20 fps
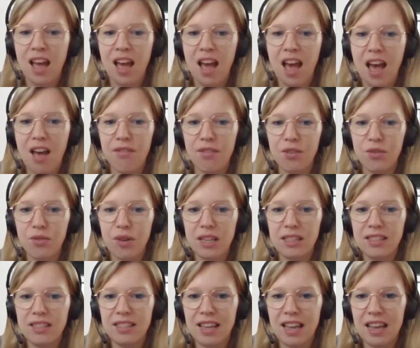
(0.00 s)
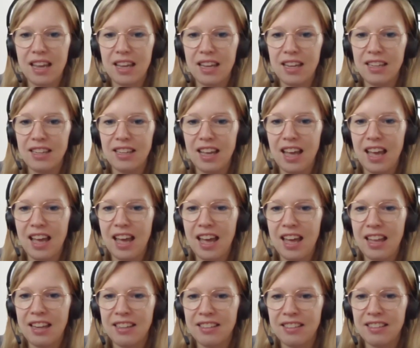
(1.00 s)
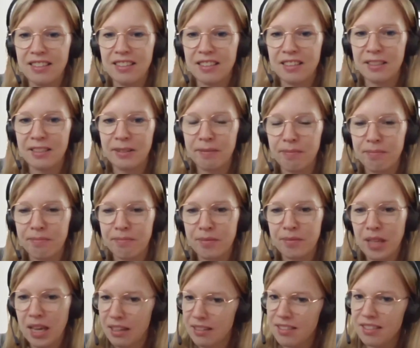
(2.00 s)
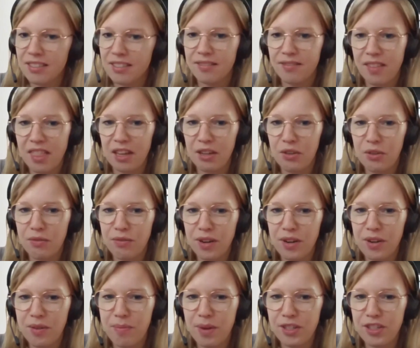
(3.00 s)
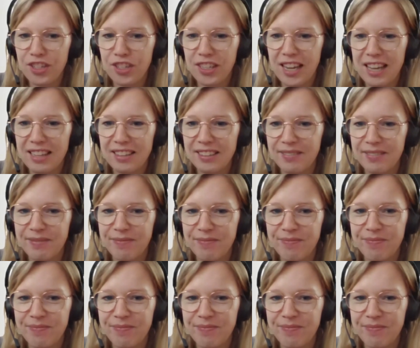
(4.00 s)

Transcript: Have a great day. And yes, thank you very much again.